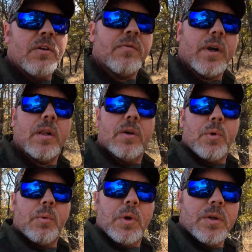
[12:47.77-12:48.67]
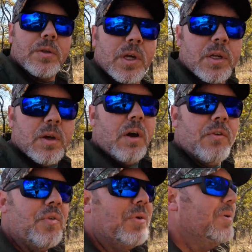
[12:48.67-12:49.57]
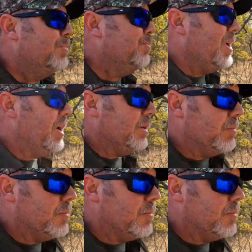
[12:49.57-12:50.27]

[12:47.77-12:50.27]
frankly, we were a little ticked off. But